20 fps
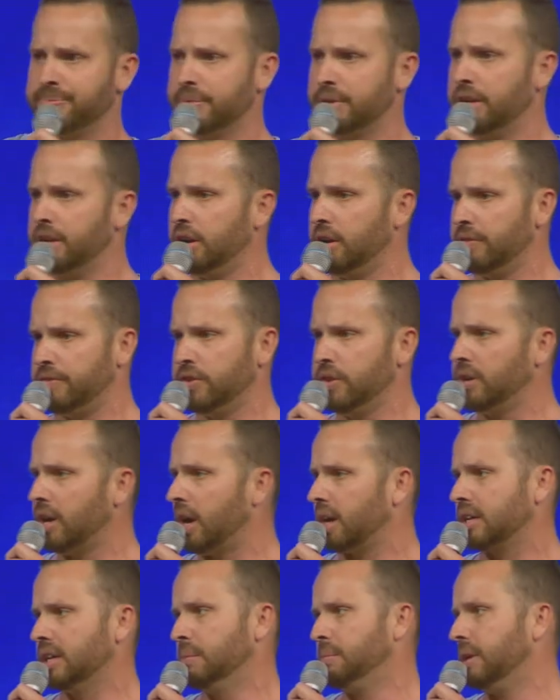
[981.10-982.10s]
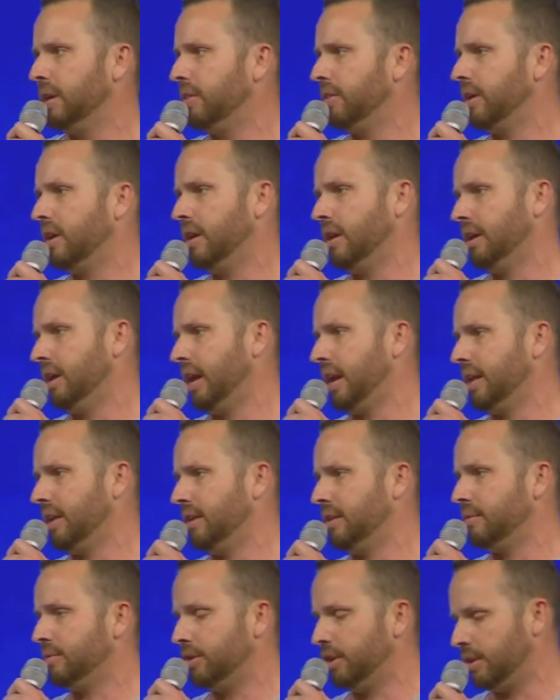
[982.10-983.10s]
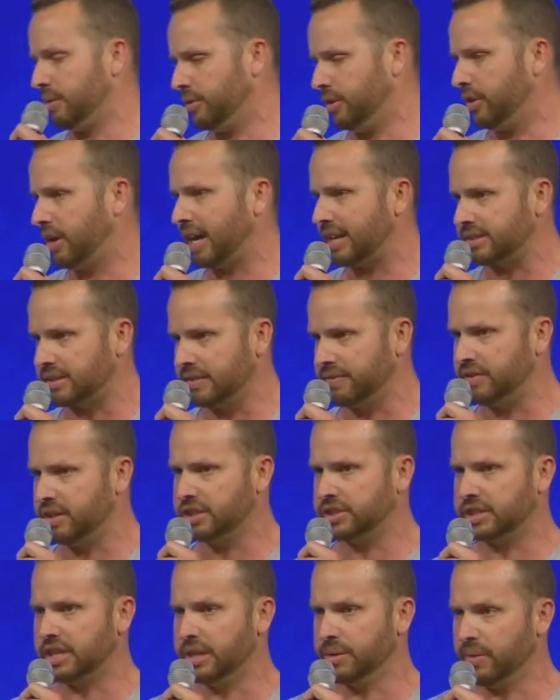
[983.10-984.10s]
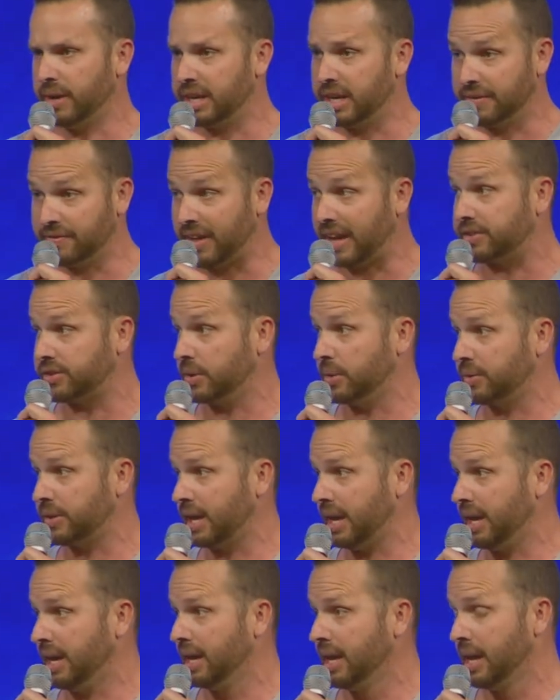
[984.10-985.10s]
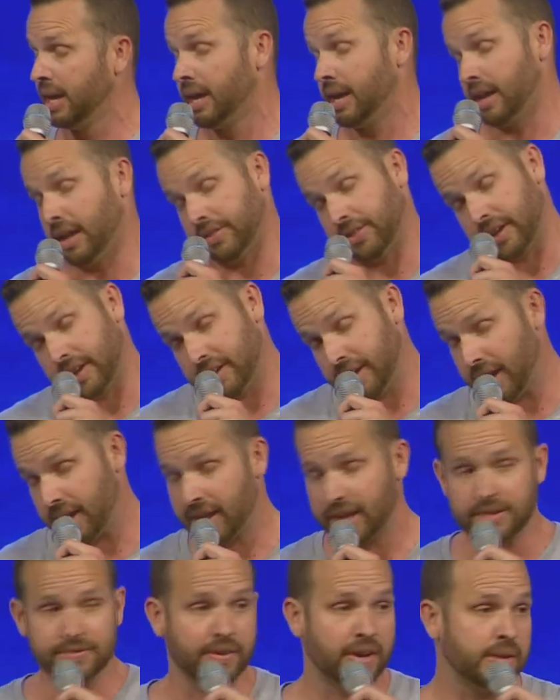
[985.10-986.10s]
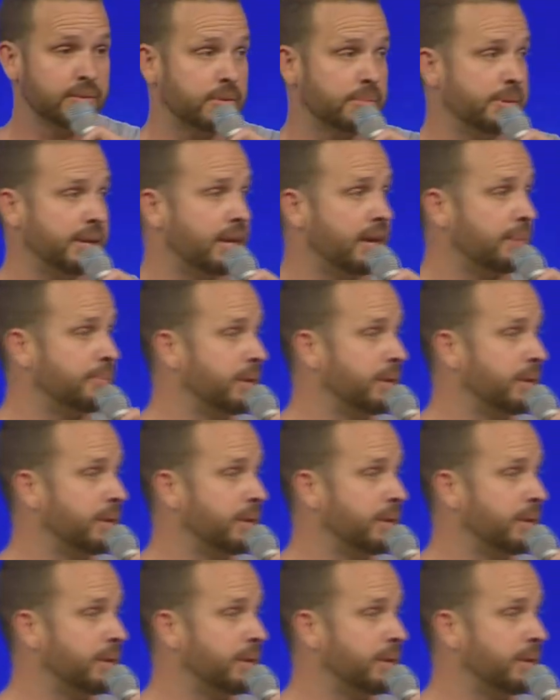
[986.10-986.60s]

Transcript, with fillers: you know, if you're not going to be in there and you guys can finish getting ready, if that's okay. And I thought, yeah, that's fine with me. I